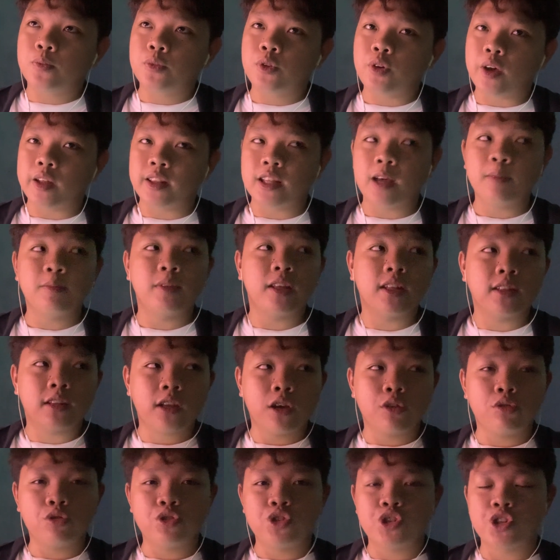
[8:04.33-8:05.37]
adapt the
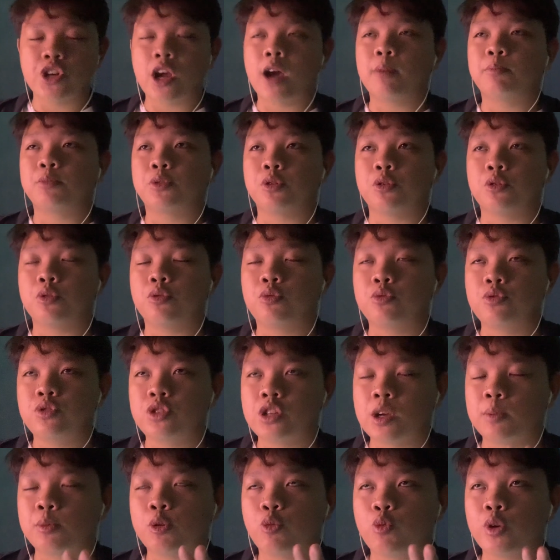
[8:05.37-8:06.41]
entire chapter
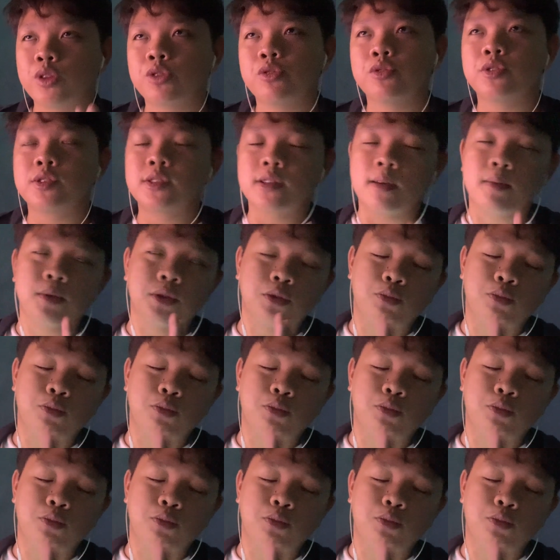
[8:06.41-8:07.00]
137